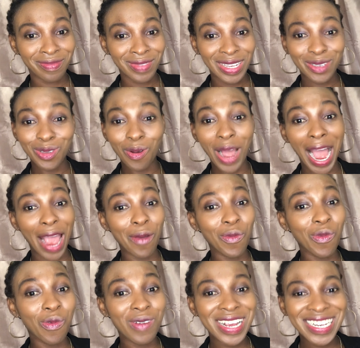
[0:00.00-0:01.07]
So I
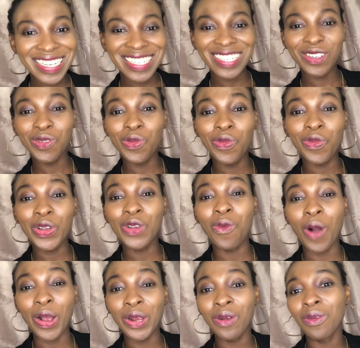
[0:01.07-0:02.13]
wish you
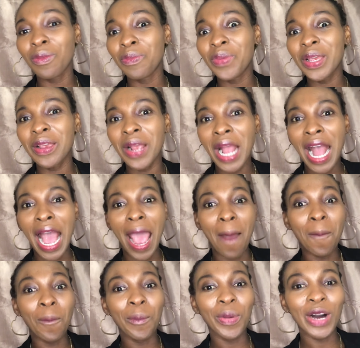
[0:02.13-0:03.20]
will be
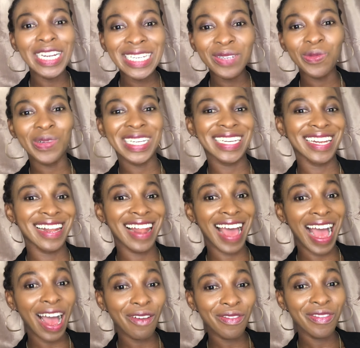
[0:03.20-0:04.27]
embodied with
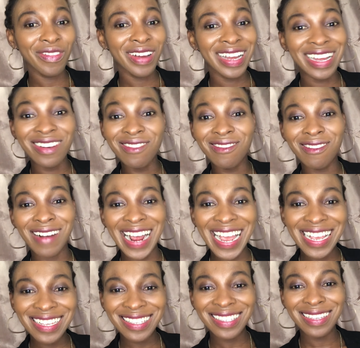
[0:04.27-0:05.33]
love,
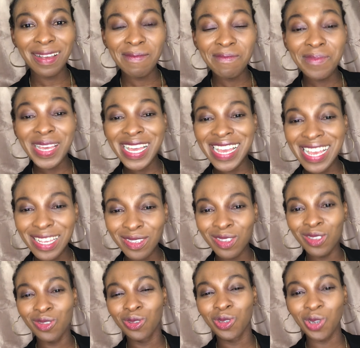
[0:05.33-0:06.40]
grace, peace,
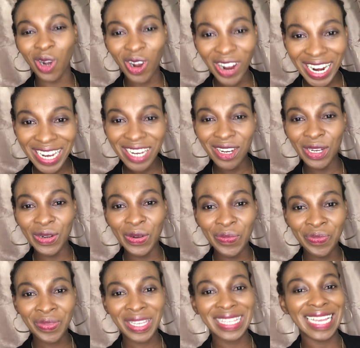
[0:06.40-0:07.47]
joy. You know,
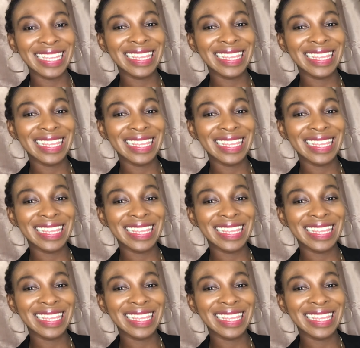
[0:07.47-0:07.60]
the